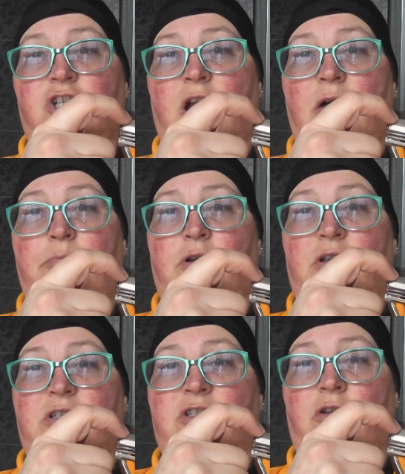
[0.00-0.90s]
sharp
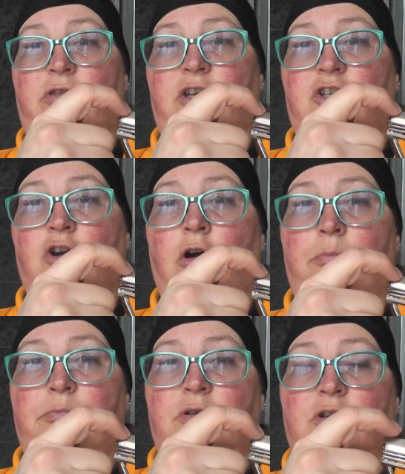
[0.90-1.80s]
is on the
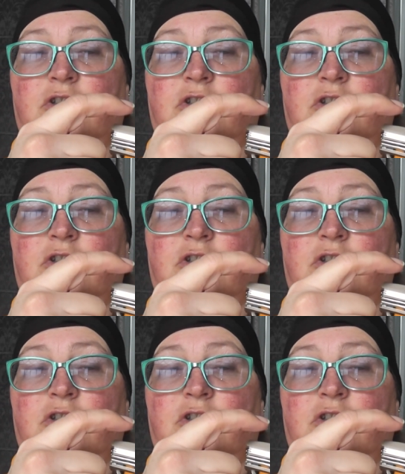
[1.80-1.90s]
top.